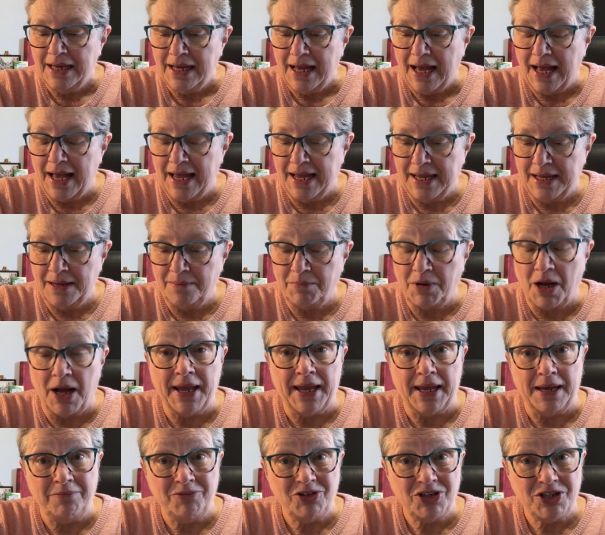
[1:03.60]
I
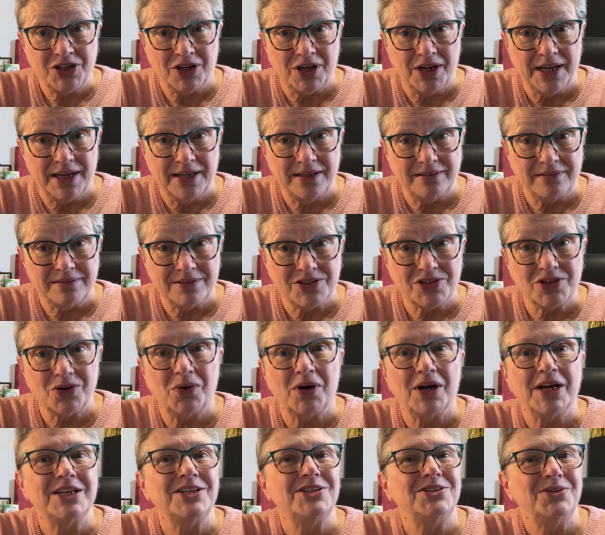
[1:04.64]
am retired, so
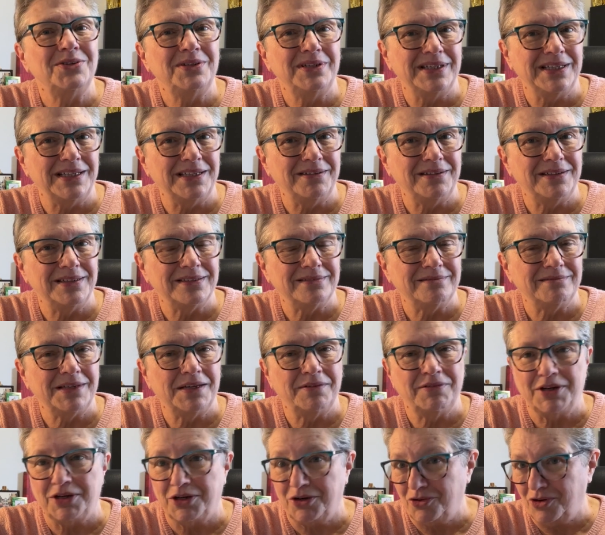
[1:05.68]
I do lead a
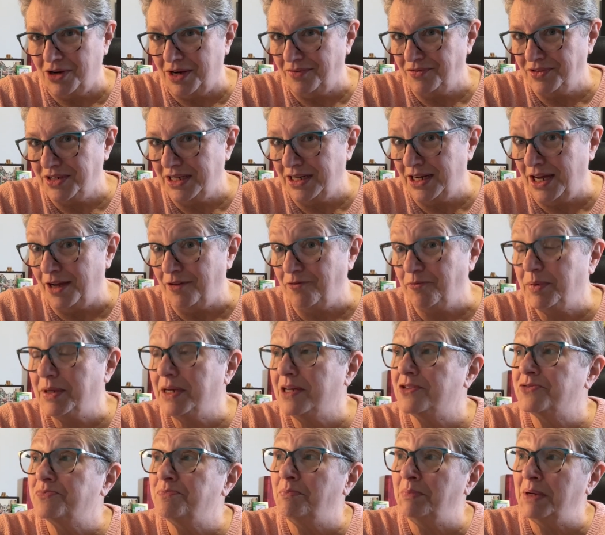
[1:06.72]
very crafty life,
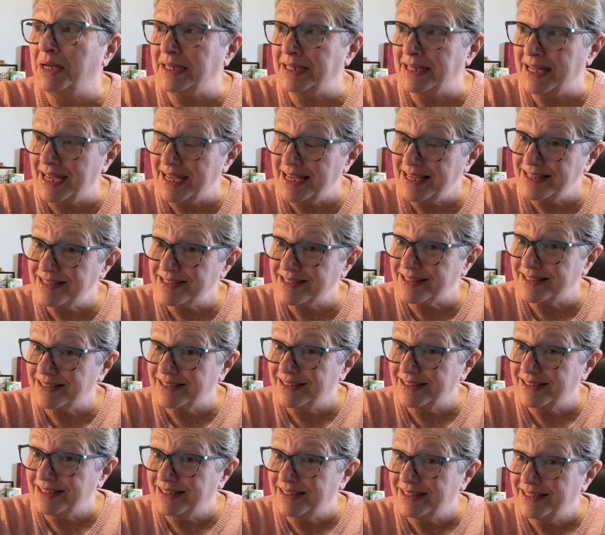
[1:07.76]
because Mondays,
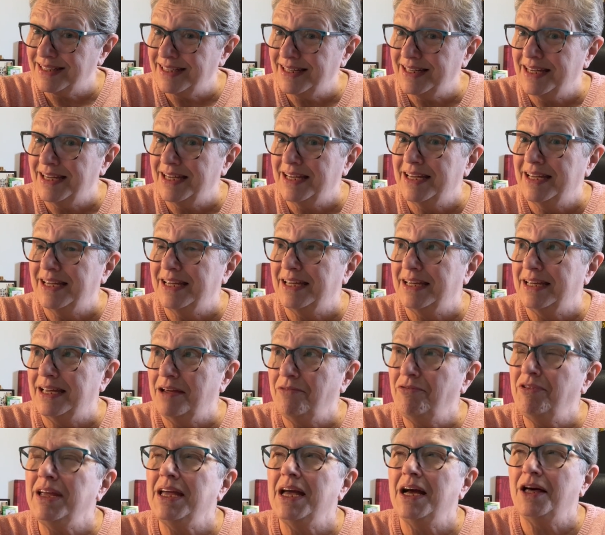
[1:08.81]

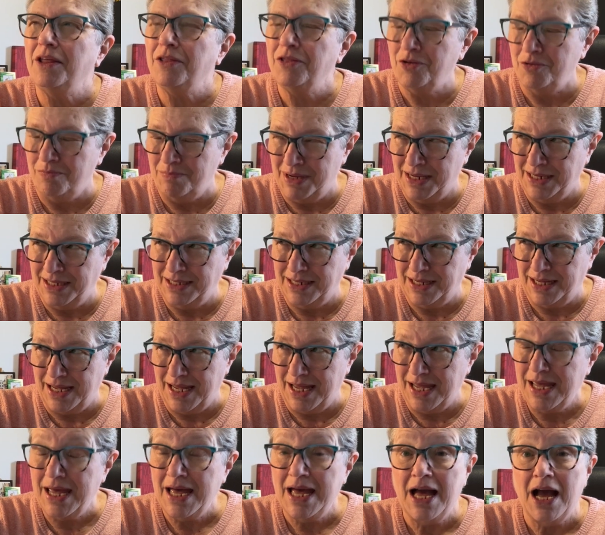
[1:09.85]
every other
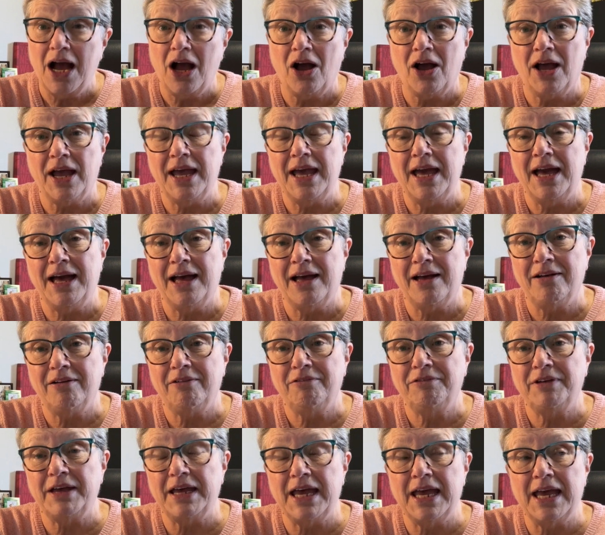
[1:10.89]
Monday, I
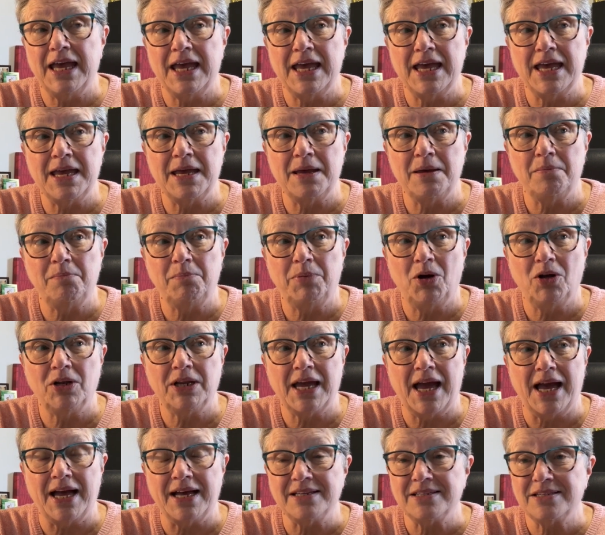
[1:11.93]
have a
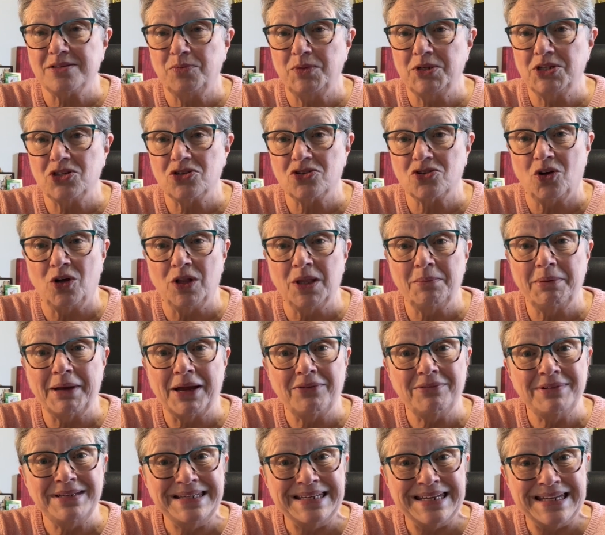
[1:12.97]
podcast which is all
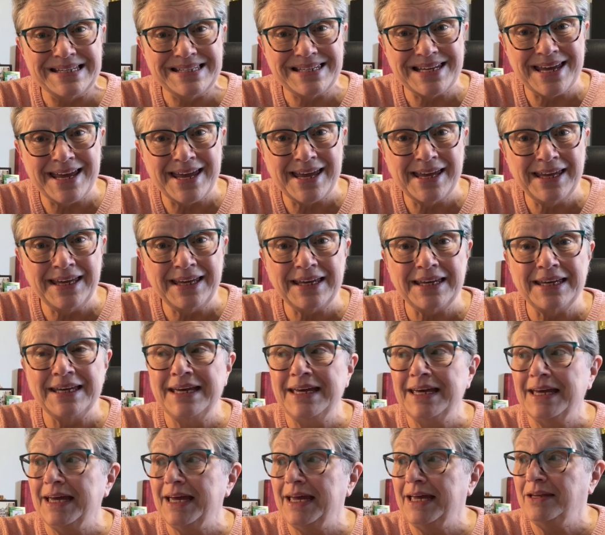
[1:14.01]
about knitting
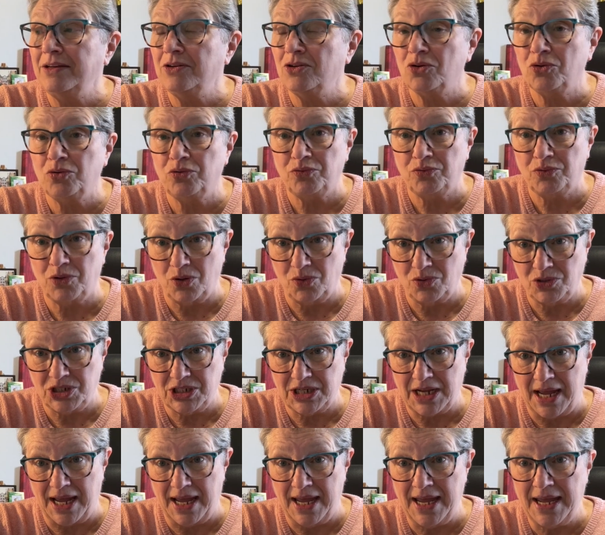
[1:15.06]
and
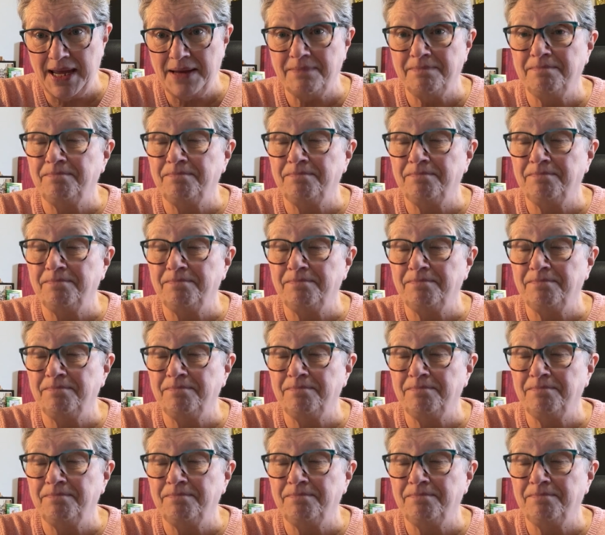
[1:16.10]
crochet.